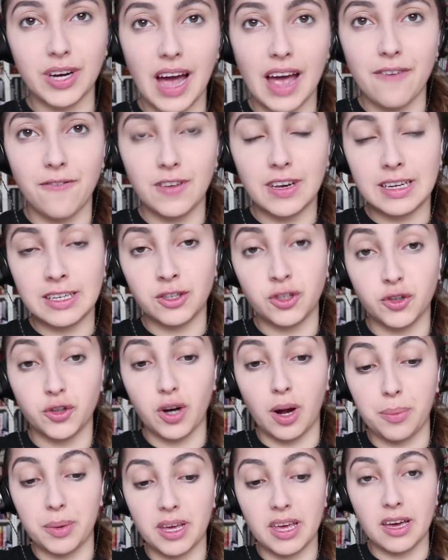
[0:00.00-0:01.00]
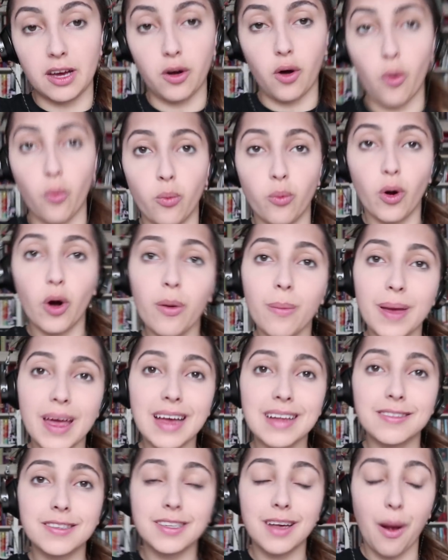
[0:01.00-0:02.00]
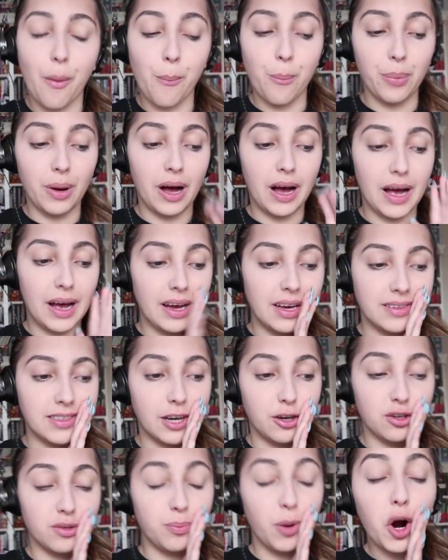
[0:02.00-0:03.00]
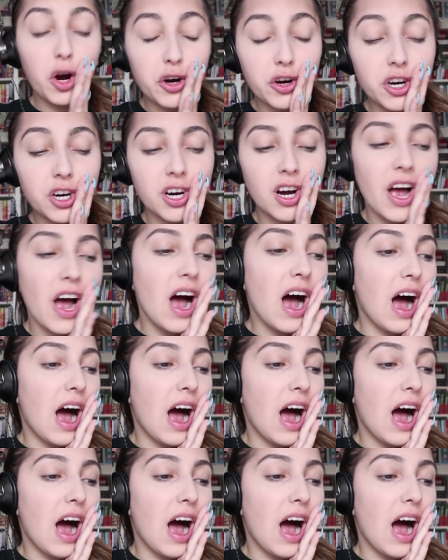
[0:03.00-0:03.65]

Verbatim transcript: I finished Dropkick Romance by Cyrus Parker.